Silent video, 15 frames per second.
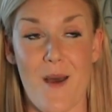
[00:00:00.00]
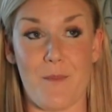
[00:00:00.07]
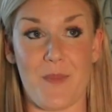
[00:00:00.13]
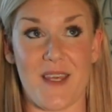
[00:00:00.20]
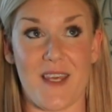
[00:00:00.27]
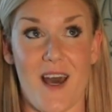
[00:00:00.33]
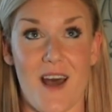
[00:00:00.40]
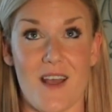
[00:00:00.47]

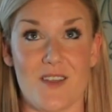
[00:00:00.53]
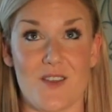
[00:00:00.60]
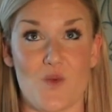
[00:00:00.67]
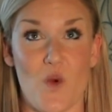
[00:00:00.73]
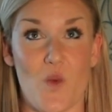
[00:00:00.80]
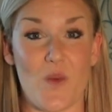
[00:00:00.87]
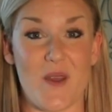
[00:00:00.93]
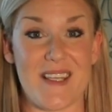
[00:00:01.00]
because
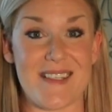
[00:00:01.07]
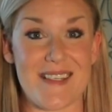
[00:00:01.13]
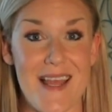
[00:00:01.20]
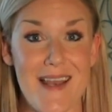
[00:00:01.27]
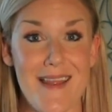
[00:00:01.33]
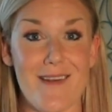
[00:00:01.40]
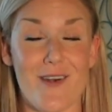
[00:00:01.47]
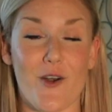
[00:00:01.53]
when we
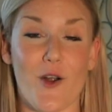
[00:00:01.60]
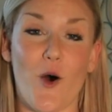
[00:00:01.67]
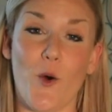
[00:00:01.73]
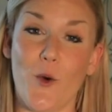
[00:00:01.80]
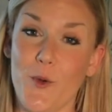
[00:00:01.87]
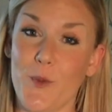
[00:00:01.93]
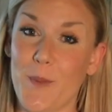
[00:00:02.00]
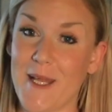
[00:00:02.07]
send in our
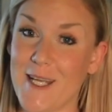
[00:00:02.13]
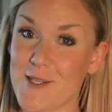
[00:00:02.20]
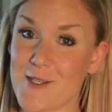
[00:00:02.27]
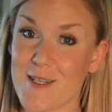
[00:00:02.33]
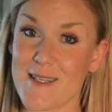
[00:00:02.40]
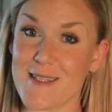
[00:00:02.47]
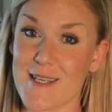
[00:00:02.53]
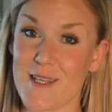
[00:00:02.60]
own
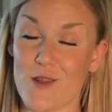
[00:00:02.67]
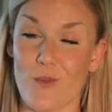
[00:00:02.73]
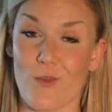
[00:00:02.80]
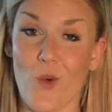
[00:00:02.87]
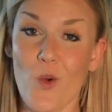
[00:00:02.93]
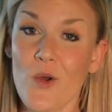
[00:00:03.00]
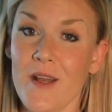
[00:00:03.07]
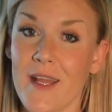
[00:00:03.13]
pitches in the
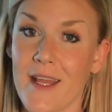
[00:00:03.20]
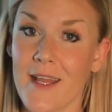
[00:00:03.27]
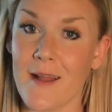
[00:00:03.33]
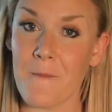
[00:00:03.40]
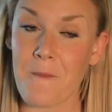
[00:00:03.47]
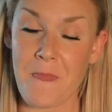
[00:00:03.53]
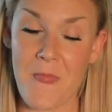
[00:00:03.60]
morning,